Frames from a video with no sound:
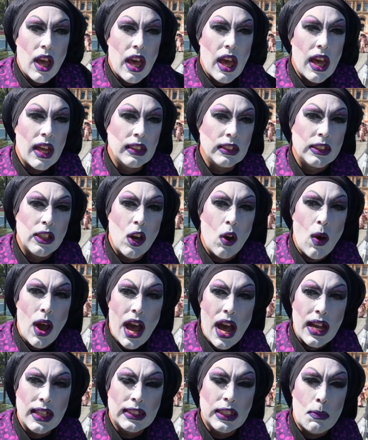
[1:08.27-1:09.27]
And so
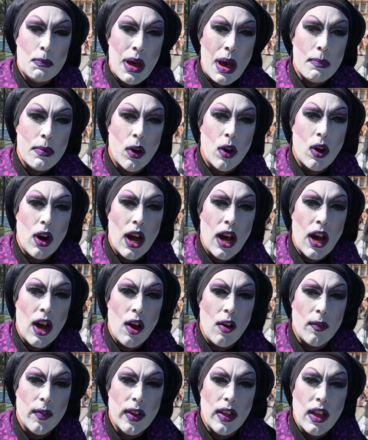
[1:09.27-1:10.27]
as a member
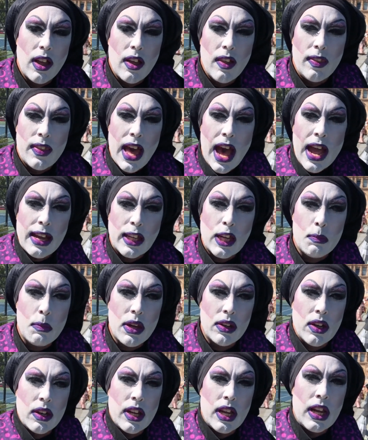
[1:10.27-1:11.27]
of that
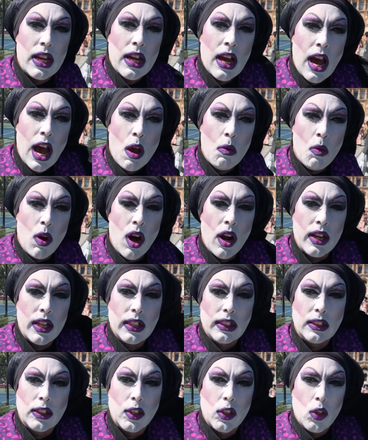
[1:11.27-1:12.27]
community, I
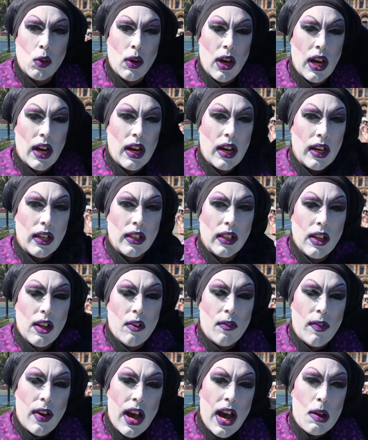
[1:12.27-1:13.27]
wanted to uh,
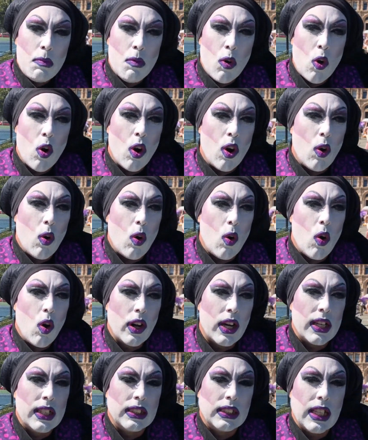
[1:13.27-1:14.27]
find more
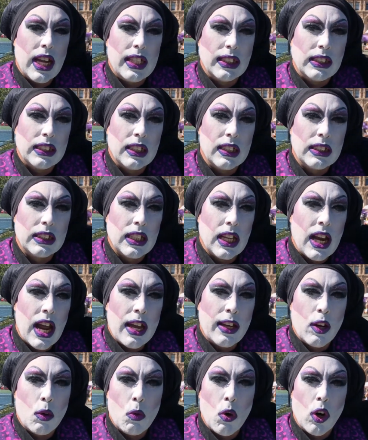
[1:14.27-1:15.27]
organizations that
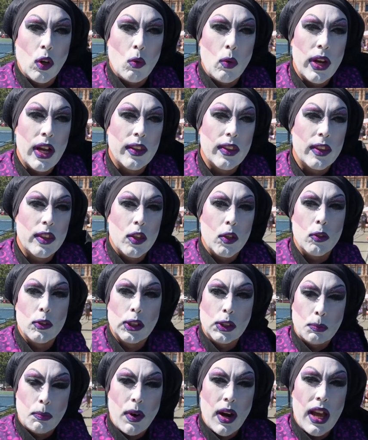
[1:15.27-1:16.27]
I could work with to
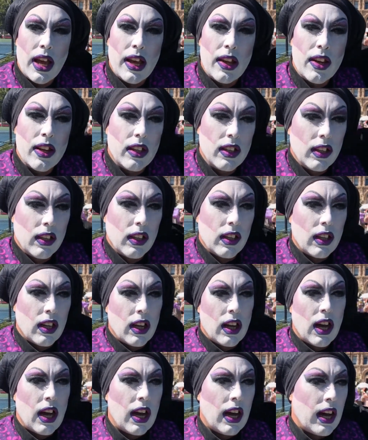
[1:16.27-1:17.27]
spread
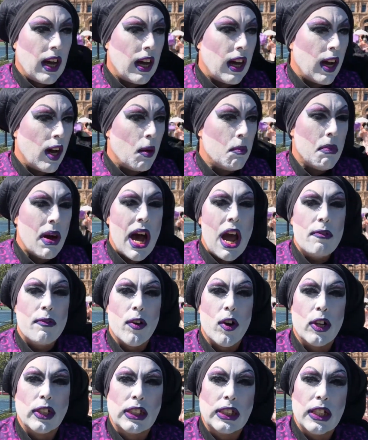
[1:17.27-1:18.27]
uh, my
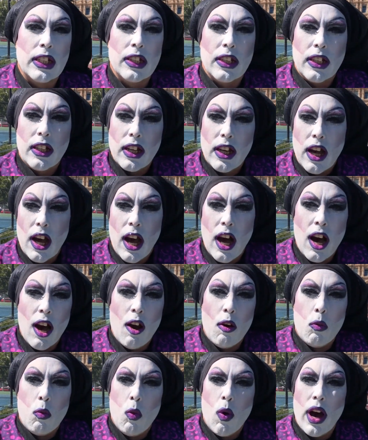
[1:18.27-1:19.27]
version
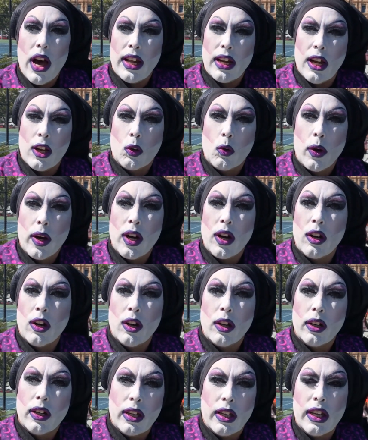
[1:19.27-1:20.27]
of what a
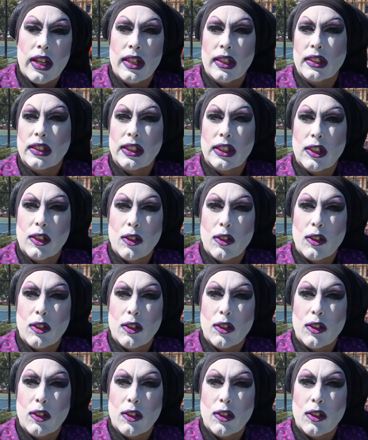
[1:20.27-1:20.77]
queer is.